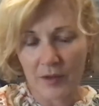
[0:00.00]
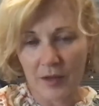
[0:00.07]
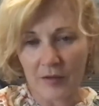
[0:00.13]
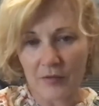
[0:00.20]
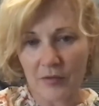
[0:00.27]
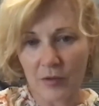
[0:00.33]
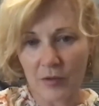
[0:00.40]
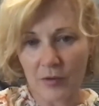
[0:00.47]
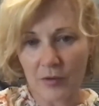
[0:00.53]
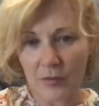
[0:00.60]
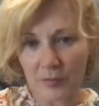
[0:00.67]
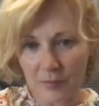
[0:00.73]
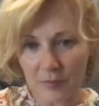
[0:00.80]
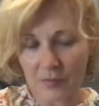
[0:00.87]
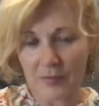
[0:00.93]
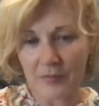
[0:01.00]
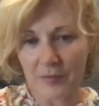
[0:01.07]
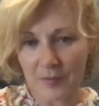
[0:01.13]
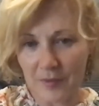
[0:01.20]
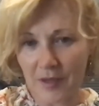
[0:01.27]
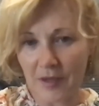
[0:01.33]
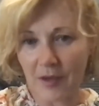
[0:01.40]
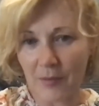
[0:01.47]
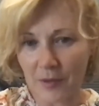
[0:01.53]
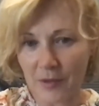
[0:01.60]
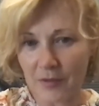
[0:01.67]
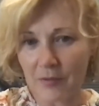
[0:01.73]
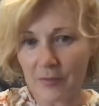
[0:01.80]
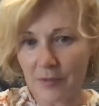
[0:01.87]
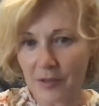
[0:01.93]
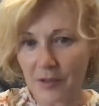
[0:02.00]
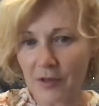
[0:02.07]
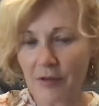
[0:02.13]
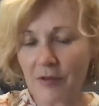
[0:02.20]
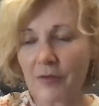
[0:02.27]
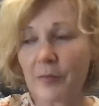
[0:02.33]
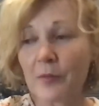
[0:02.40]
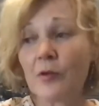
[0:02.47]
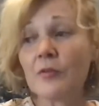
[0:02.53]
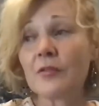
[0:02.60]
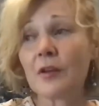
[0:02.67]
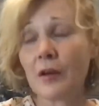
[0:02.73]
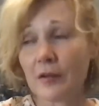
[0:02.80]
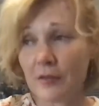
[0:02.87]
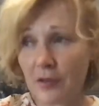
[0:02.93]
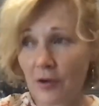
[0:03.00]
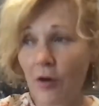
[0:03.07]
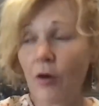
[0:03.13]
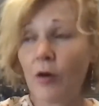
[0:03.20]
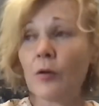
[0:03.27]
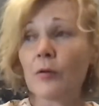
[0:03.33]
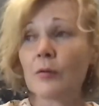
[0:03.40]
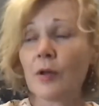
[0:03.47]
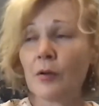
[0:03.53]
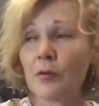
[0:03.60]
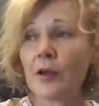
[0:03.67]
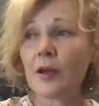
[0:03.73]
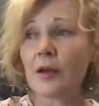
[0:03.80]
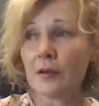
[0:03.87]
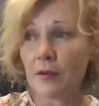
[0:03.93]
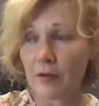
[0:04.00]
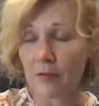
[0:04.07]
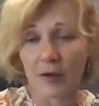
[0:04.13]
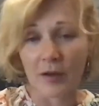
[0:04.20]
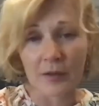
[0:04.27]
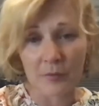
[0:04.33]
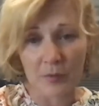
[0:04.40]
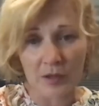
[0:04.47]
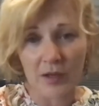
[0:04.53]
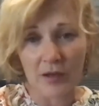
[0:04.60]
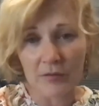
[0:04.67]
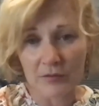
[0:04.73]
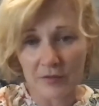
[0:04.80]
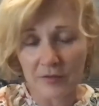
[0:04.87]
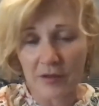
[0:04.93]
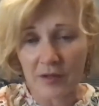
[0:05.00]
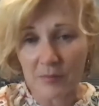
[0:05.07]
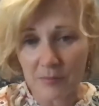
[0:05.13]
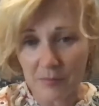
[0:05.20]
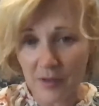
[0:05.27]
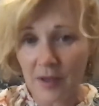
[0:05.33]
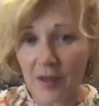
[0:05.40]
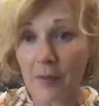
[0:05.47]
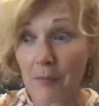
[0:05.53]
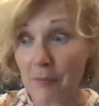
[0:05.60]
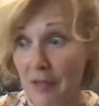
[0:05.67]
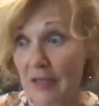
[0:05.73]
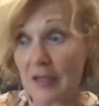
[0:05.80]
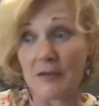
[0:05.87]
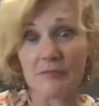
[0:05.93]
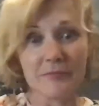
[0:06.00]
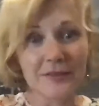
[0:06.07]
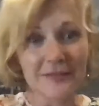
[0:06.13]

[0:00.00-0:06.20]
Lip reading: And so, yeah, when you hear it from those guys, you go, oh, okay, all right, well, I'll develop me.